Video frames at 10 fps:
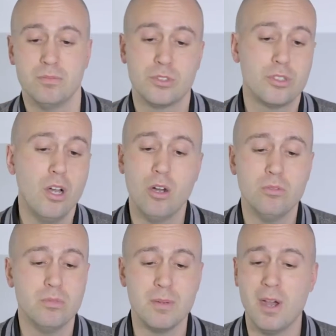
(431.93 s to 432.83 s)

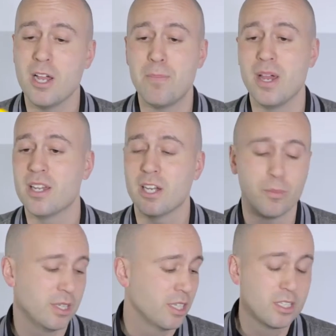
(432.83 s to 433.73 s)
So, in my opinion, a
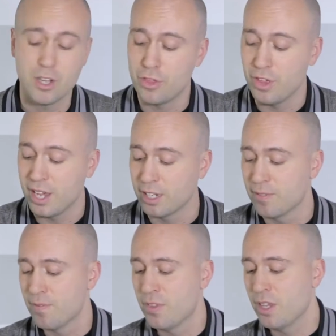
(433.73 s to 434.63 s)
really good thing,
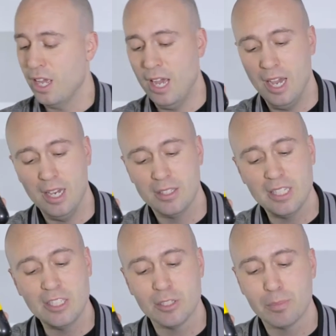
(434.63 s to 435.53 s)
uh,
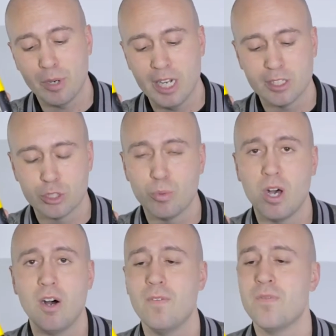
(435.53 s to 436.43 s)
decent price as
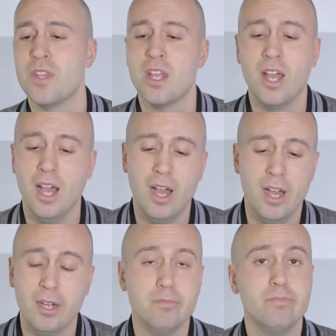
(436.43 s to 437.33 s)
well.
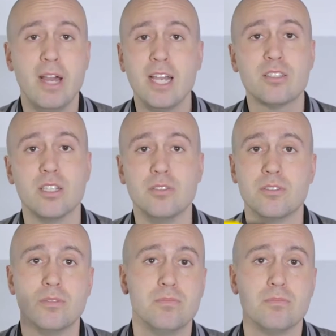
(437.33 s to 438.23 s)
Uh,
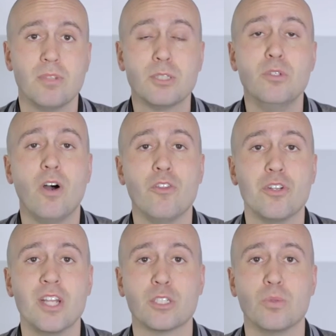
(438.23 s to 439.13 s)
excellent. Let's move on to
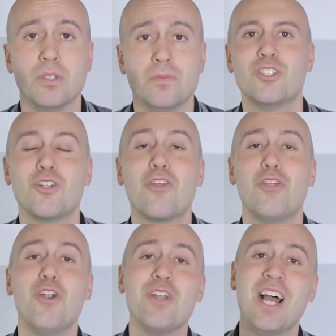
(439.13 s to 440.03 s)
the next one. So the
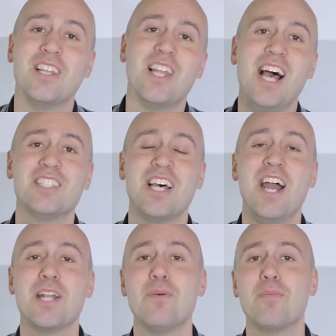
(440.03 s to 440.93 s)
third and last
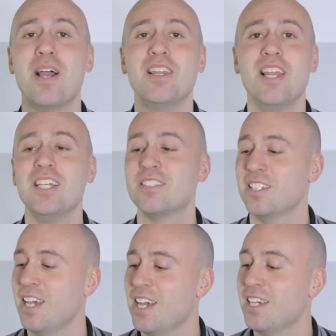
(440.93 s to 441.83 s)
item on my list
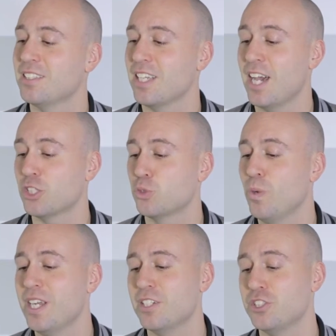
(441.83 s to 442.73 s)
is a
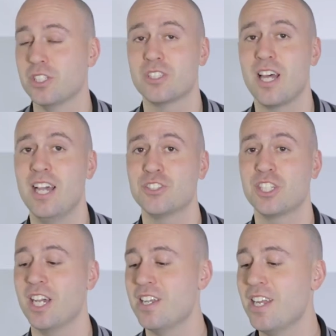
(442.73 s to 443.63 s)
Swedish slash
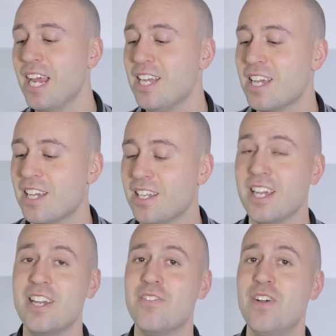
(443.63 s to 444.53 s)
Canadian
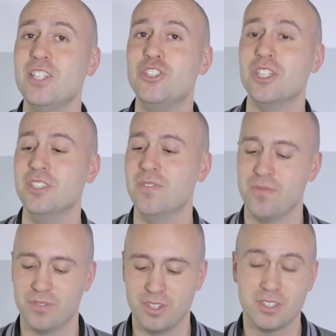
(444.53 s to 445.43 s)
invention,
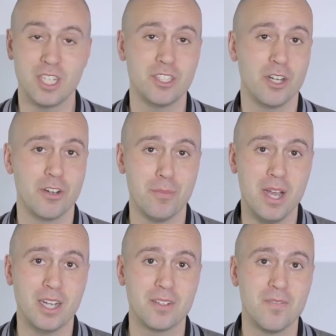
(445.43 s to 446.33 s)
says here on the back.